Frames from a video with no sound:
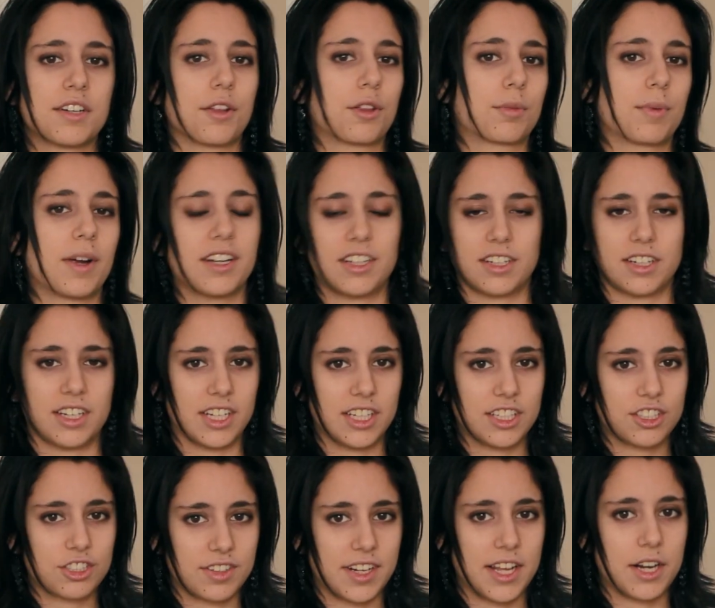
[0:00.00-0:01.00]
to threaten
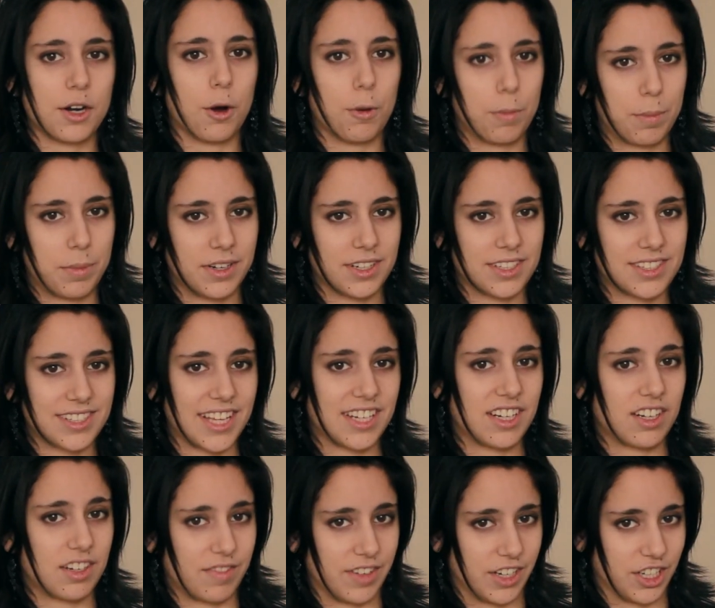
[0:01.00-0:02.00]
internet openness and
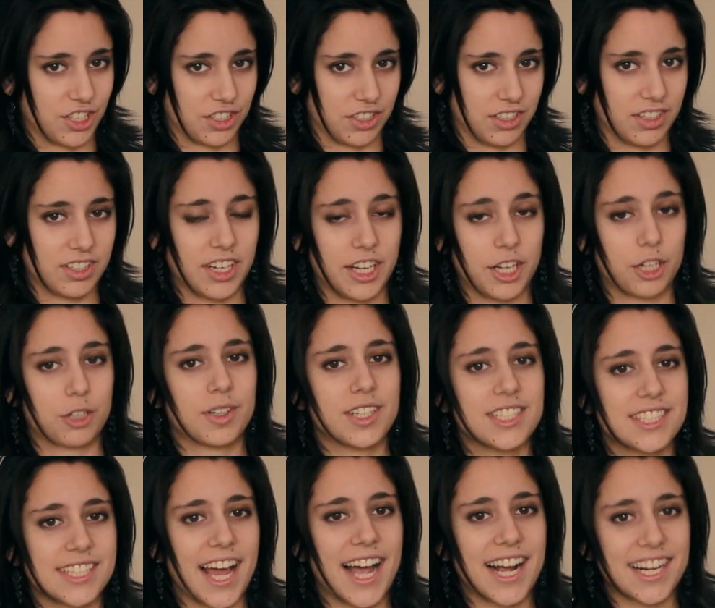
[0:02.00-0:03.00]
innovation,
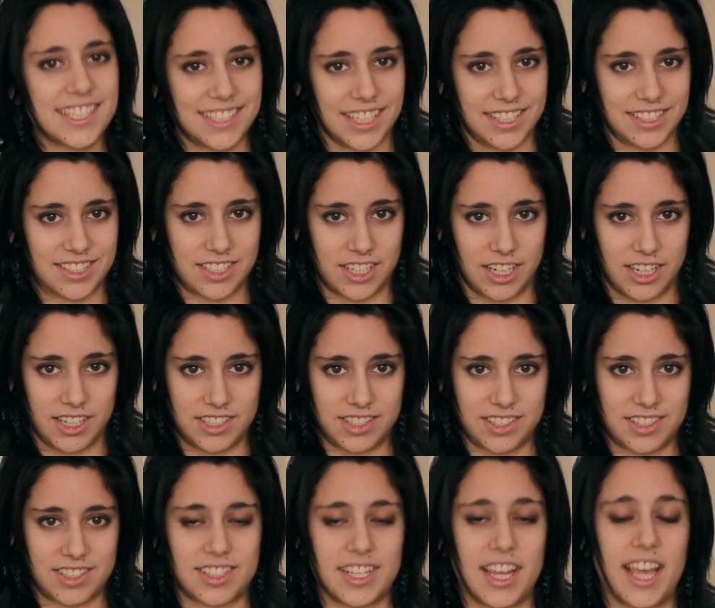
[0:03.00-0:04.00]
increase access
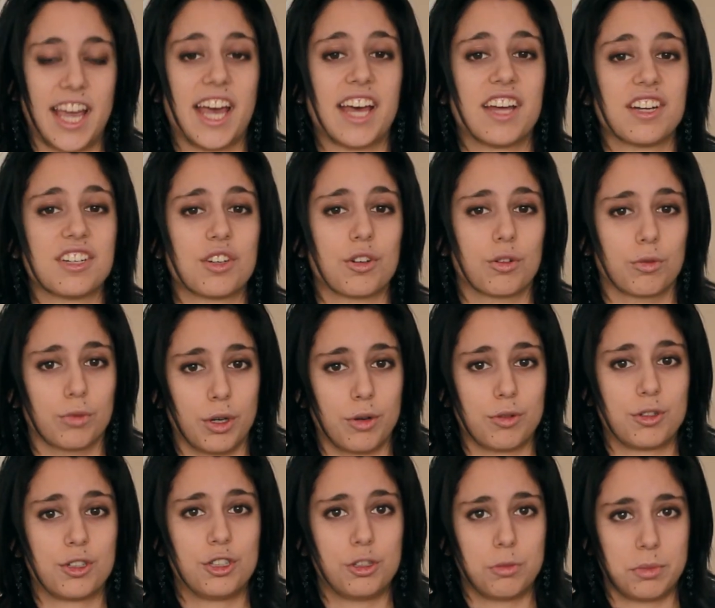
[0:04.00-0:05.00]
costs, and
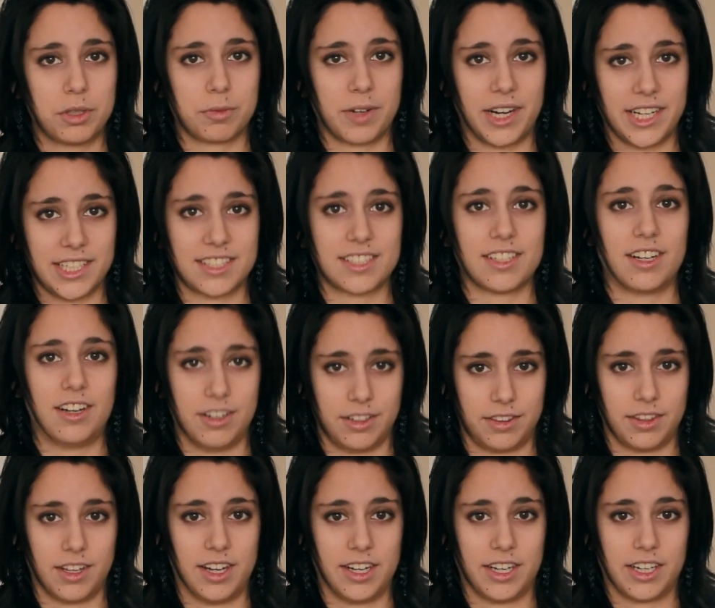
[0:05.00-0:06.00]
erode human rights
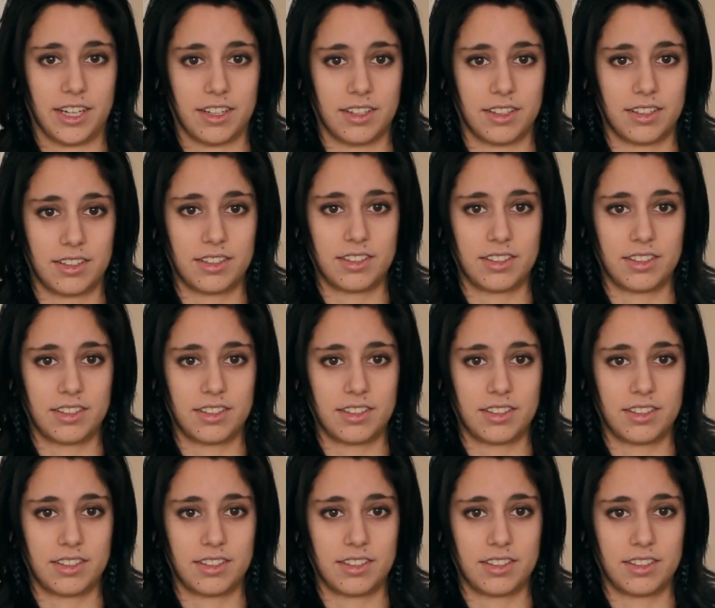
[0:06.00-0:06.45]
online.